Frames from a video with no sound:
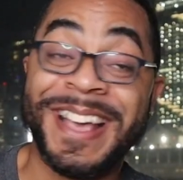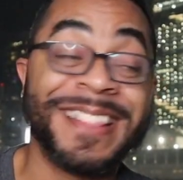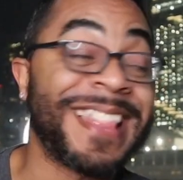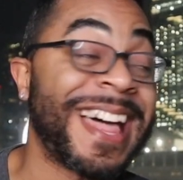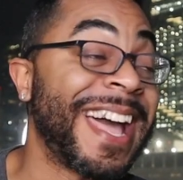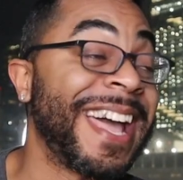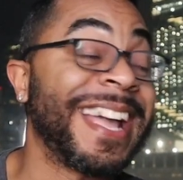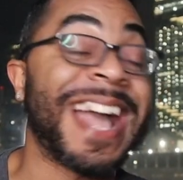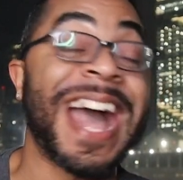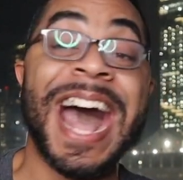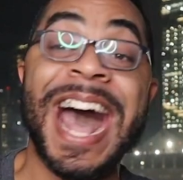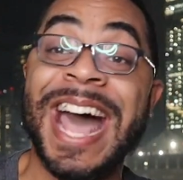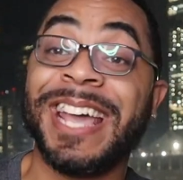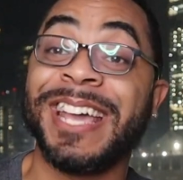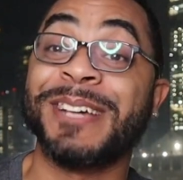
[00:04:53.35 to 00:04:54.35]
Like,
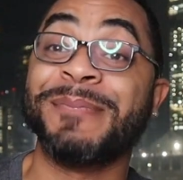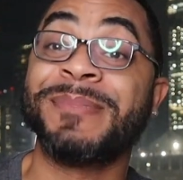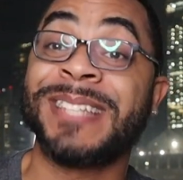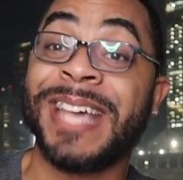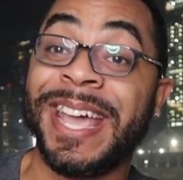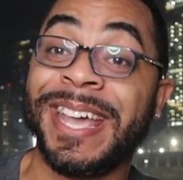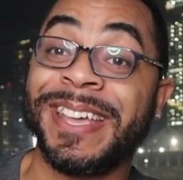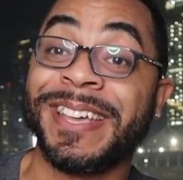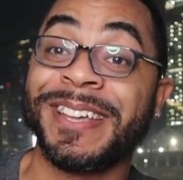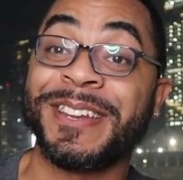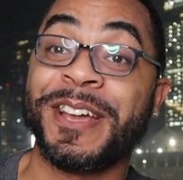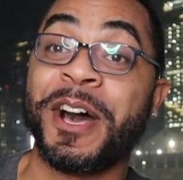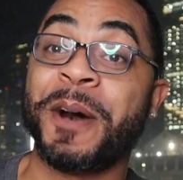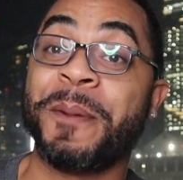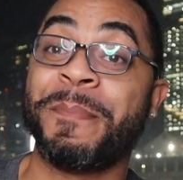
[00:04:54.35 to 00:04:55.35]
I am
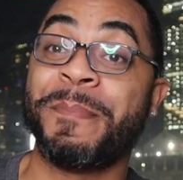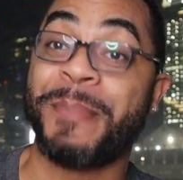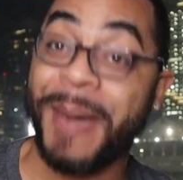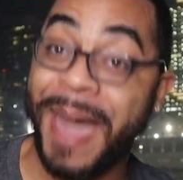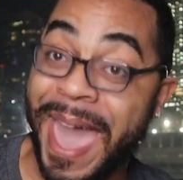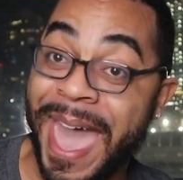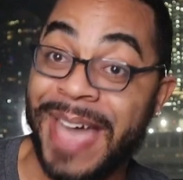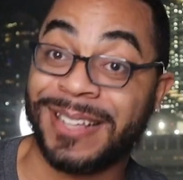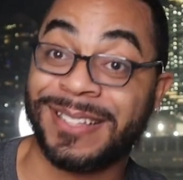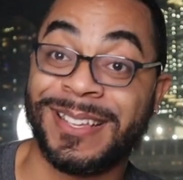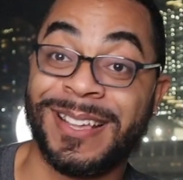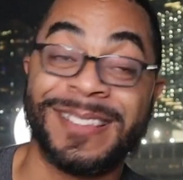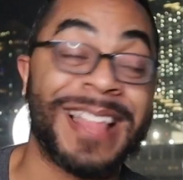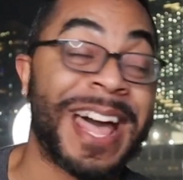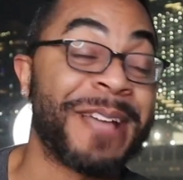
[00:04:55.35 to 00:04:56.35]
taken
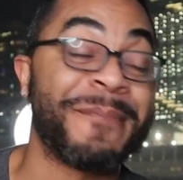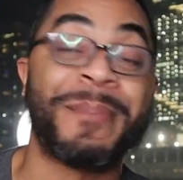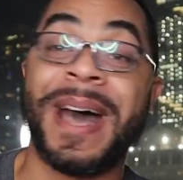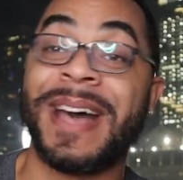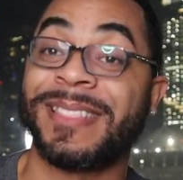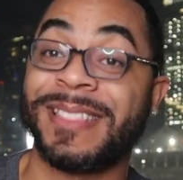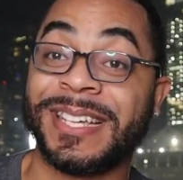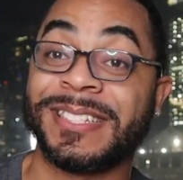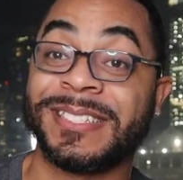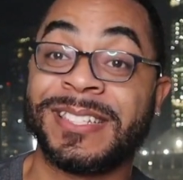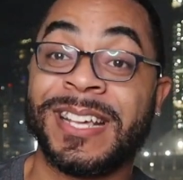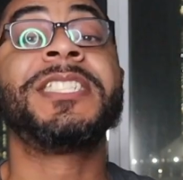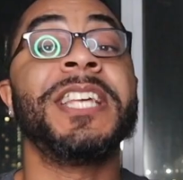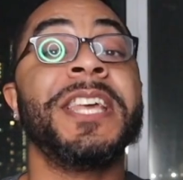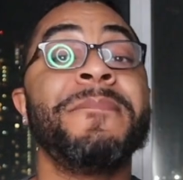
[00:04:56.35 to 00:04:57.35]
aback, like, by
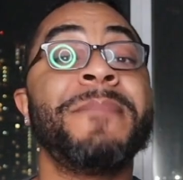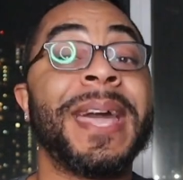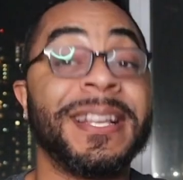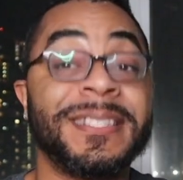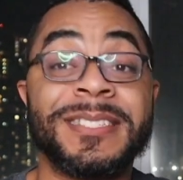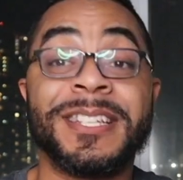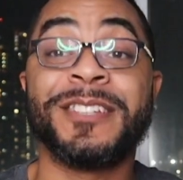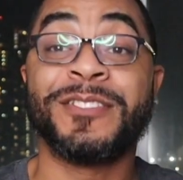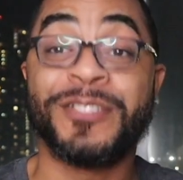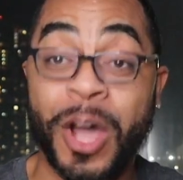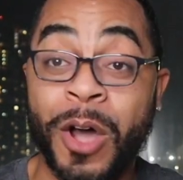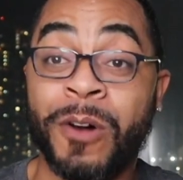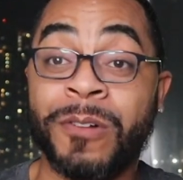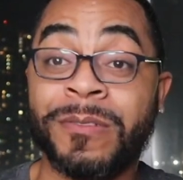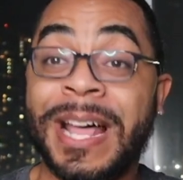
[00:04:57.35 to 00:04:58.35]
this. She makes it
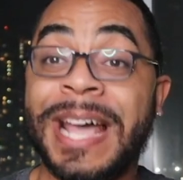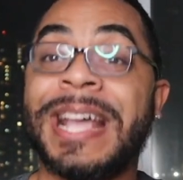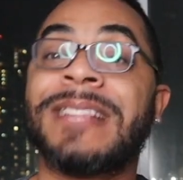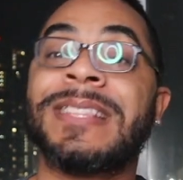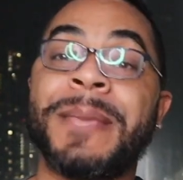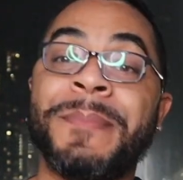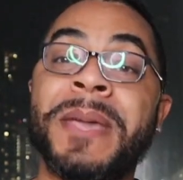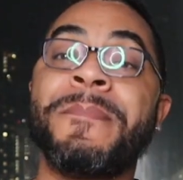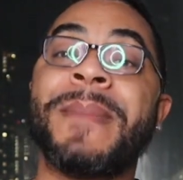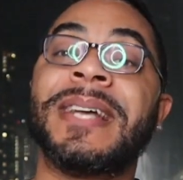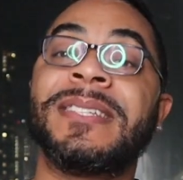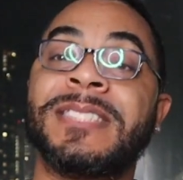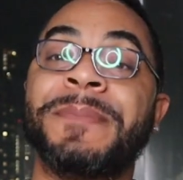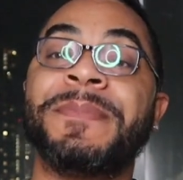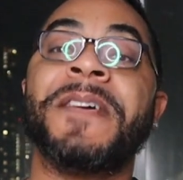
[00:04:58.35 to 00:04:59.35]
known, like, let me
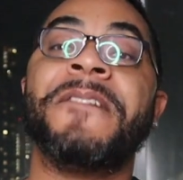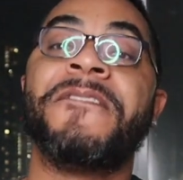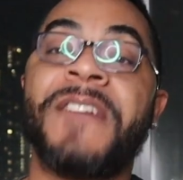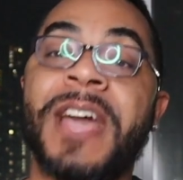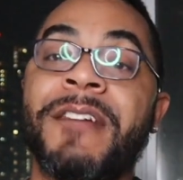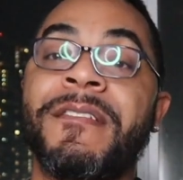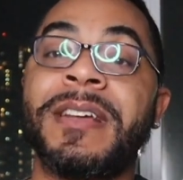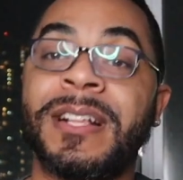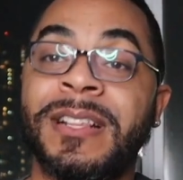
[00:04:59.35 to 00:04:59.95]
make something very